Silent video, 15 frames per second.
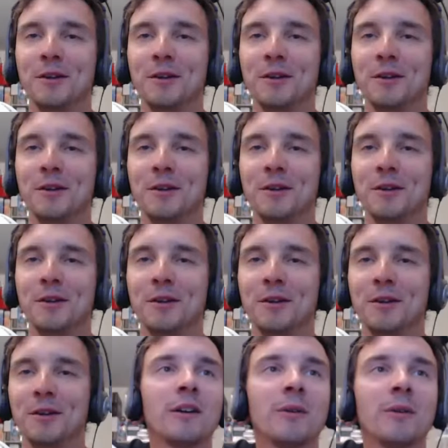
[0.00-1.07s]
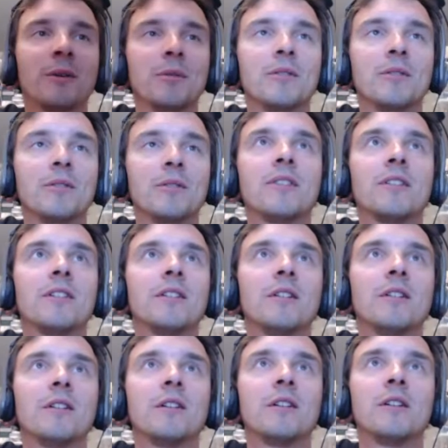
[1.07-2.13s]
man. Okay, what about
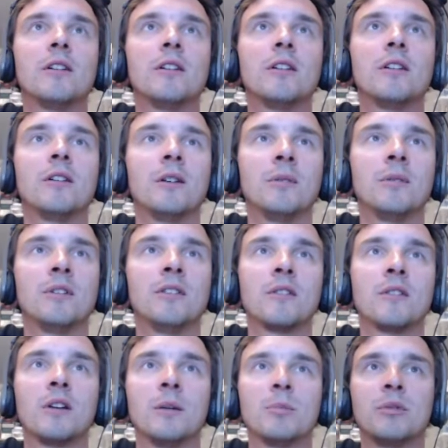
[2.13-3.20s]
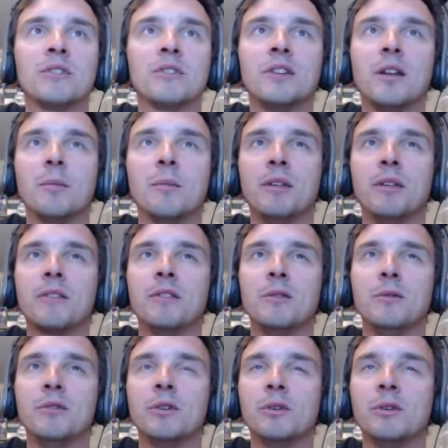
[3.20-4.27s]
what is Operation Abyss: New
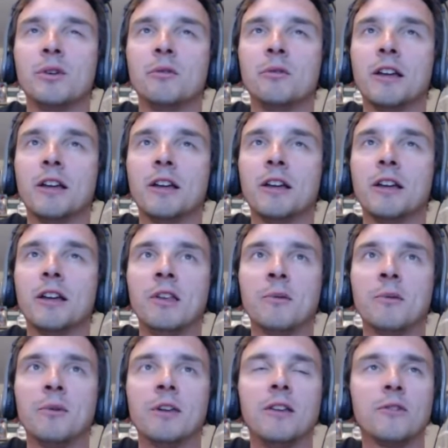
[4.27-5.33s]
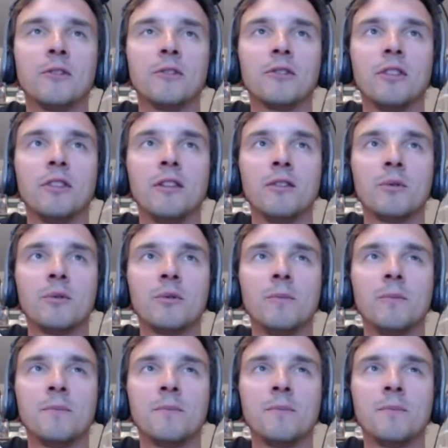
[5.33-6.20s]
Tokyo Legacy? Anyone interested in this one?